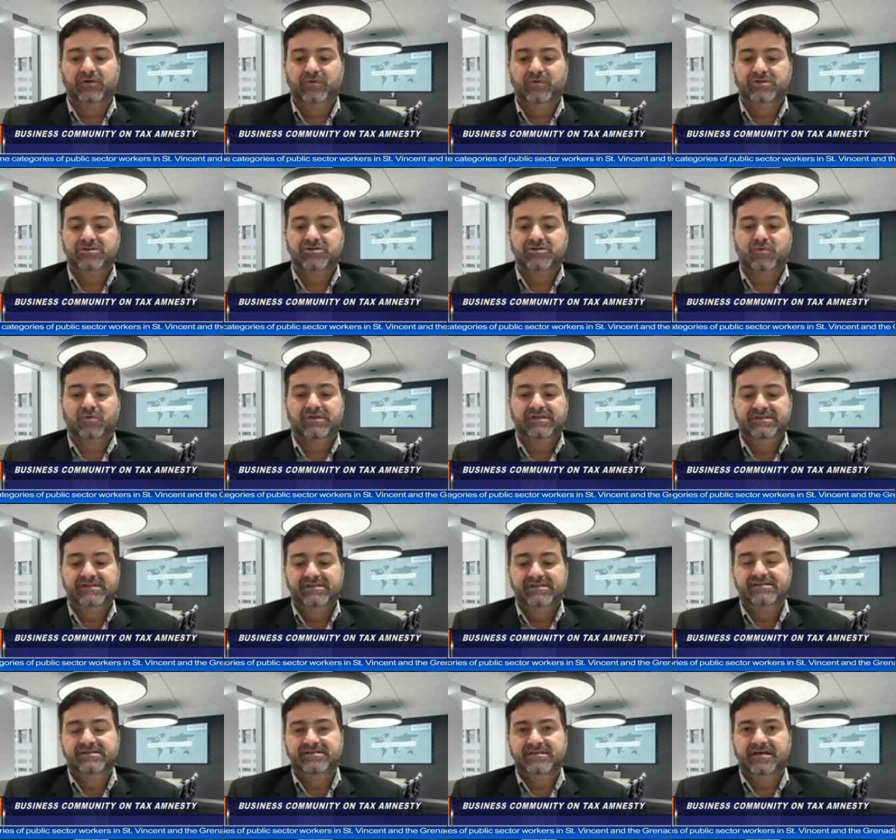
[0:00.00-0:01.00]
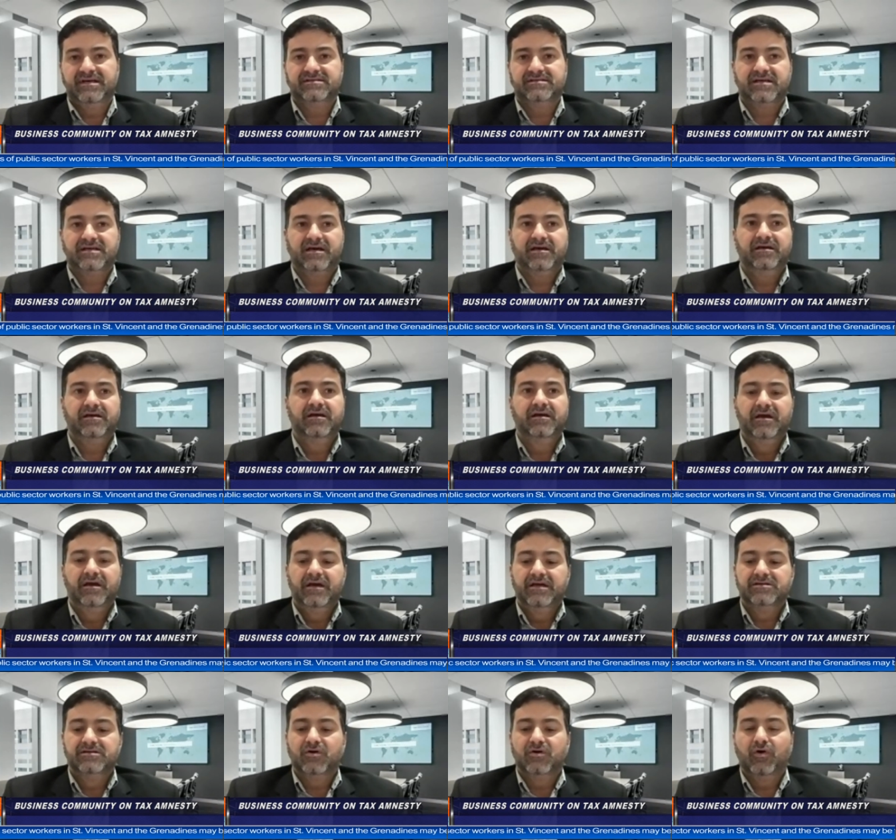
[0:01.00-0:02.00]
which is what the TTCSI
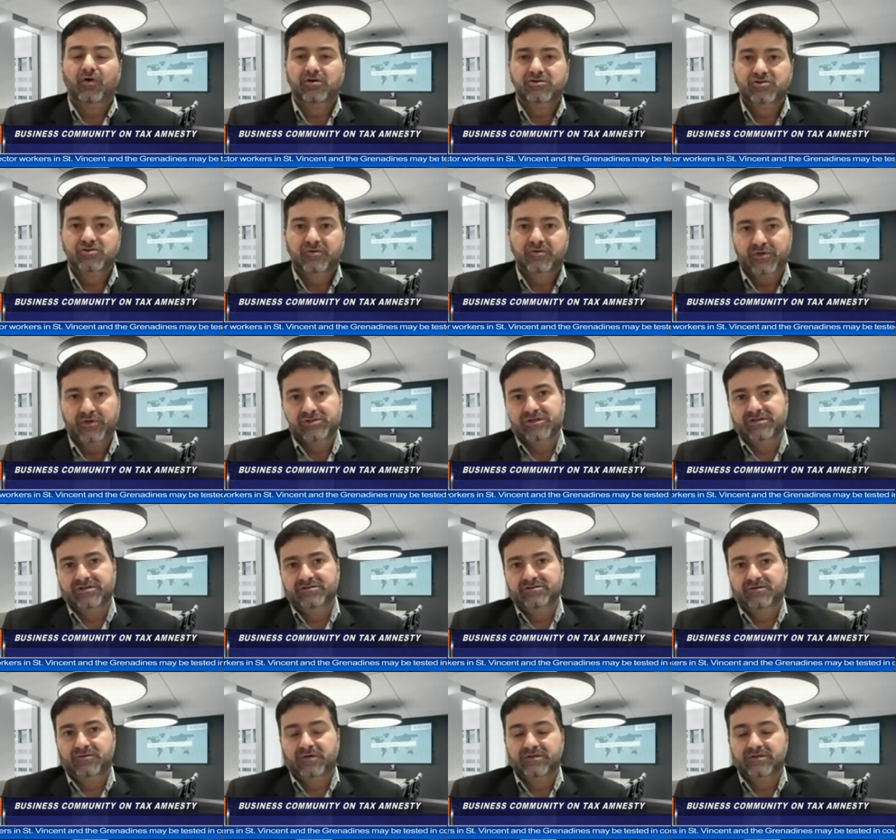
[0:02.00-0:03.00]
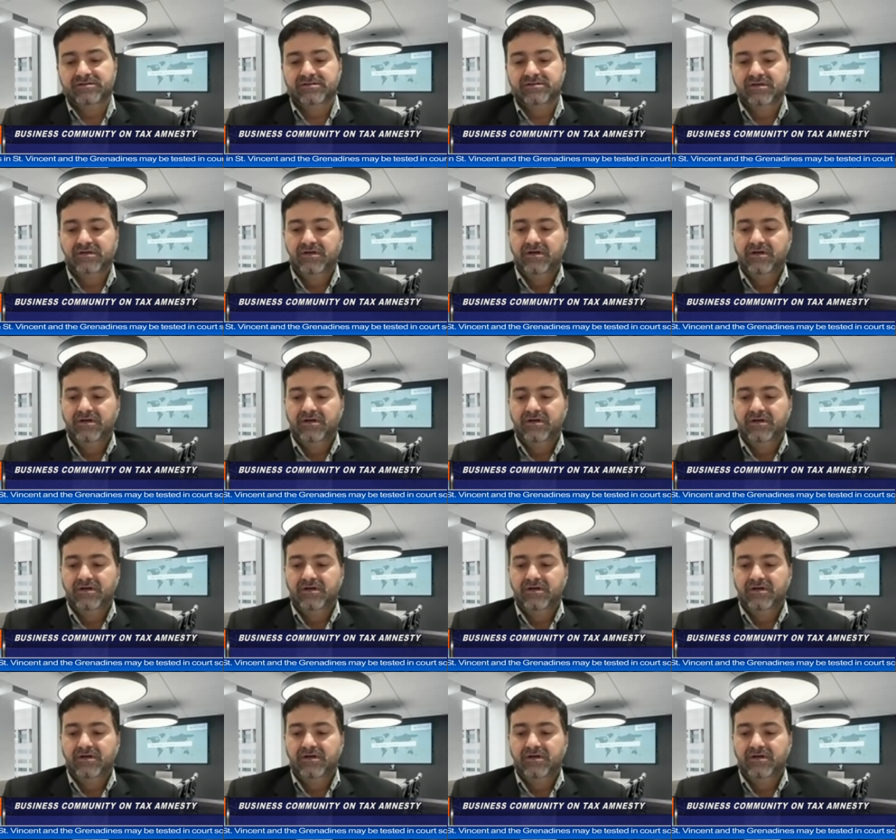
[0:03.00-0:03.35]
is also pushing towards.